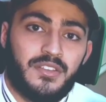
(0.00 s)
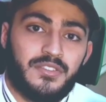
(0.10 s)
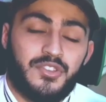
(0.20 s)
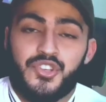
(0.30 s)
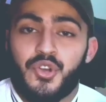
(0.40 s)

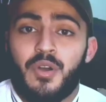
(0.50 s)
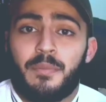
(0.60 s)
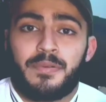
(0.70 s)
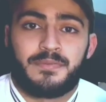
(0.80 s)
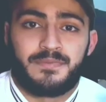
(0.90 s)
to show
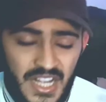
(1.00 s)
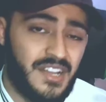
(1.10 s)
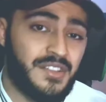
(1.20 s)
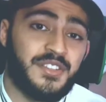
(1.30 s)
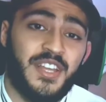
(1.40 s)
up.
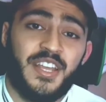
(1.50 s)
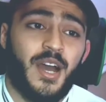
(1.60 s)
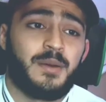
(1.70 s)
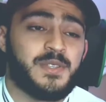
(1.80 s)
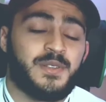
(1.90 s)
The day
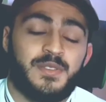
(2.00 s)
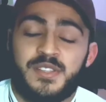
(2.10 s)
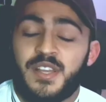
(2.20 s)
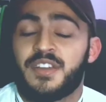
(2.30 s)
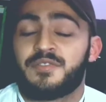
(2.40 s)
comes, the
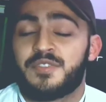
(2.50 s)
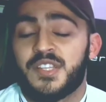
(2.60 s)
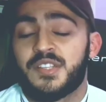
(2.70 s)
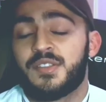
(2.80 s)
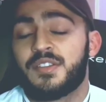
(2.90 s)
second
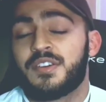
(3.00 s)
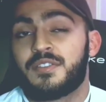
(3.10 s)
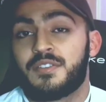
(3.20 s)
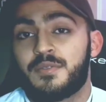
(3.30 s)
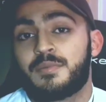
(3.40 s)
visit to the
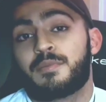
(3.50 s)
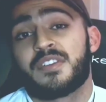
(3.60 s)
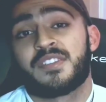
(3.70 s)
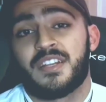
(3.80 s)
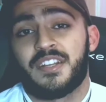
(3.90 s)

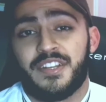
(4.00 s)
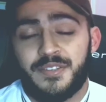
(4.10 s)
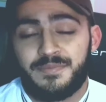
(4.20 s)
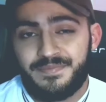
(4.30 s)
breast clinic.